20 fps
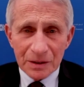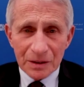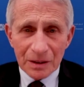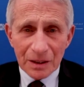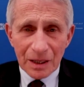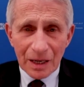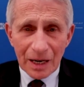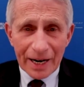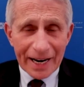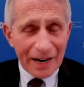
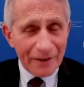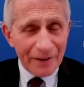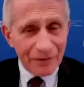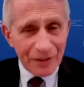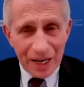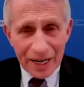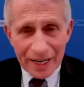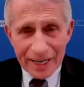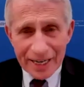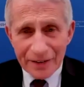I have
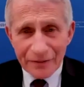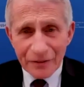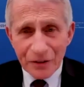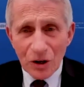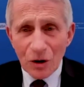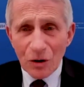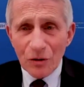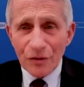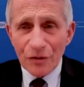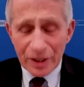not had
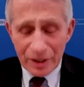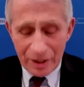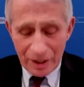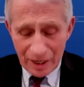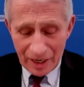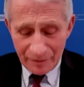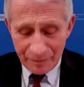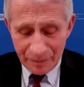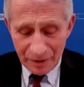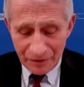COVID.
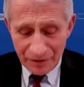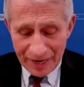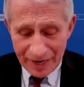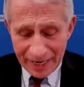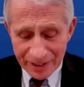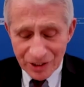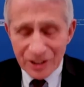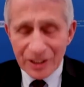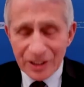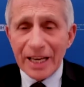I've been
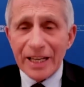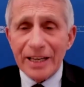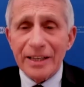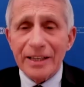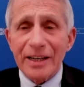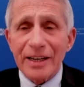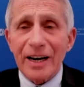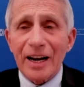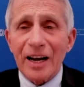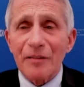vaccinated
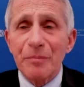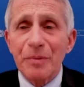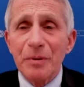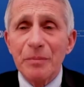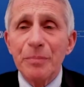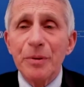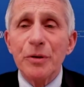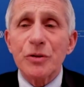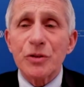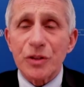and I've been
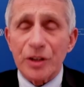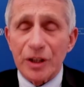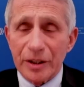boosted.